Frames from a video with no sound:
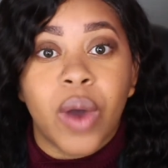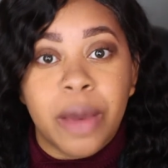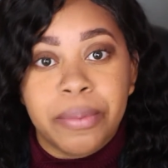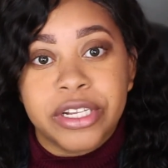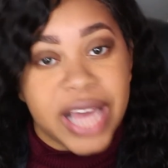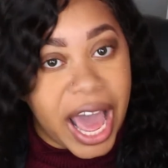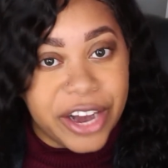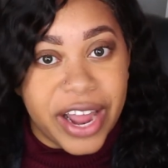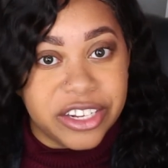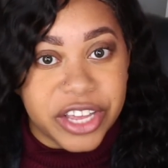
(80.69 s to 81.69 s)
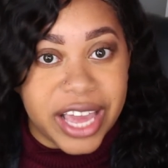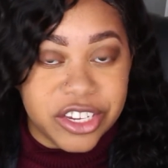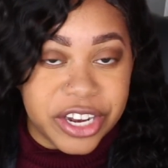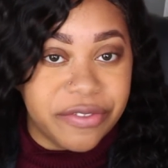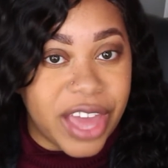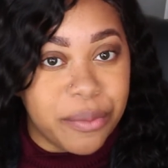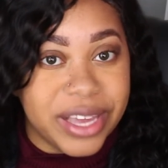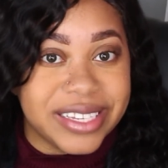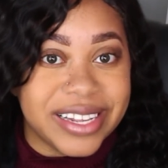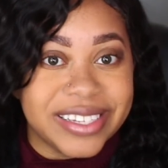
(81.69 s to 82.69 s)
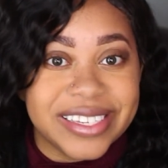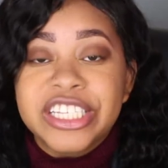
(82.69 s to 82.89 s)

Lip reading: up into higher education, if that makes sense.